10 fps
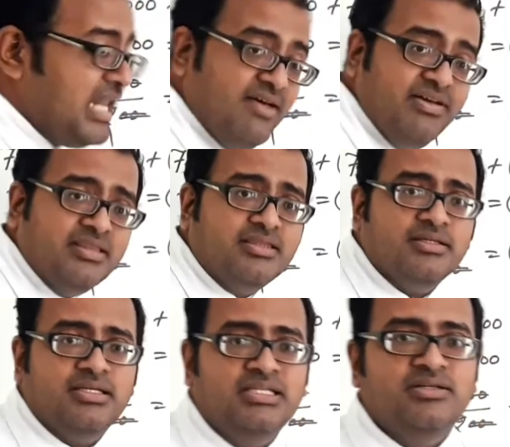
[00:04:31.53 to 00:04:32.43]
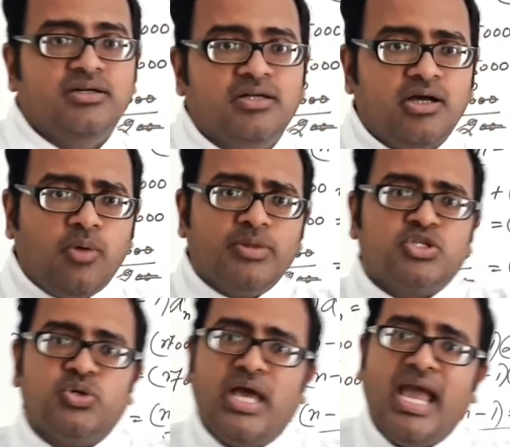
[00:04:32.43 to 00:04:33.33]
11th year, how much
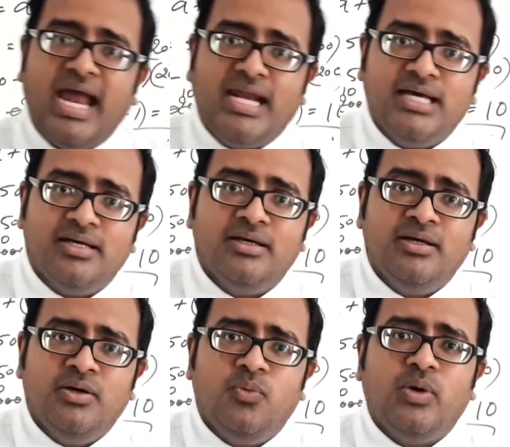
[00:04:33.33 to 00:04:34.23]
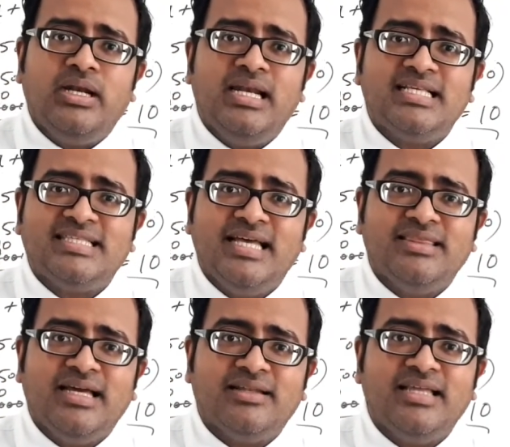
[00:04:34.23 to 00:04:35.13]
should I add? 1 less than
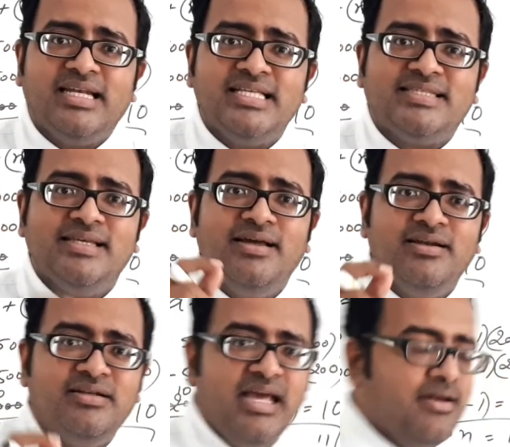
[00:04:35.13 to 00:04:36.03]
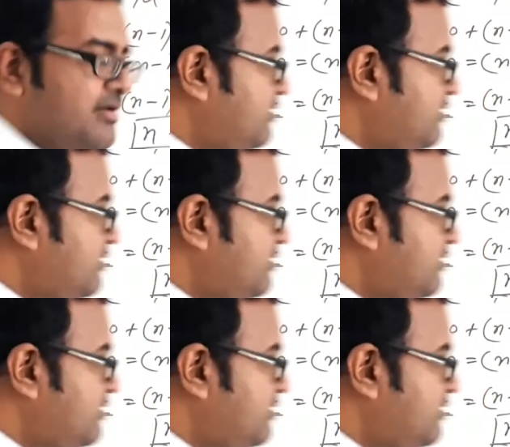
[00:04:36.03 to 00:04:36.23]
that, that is 10.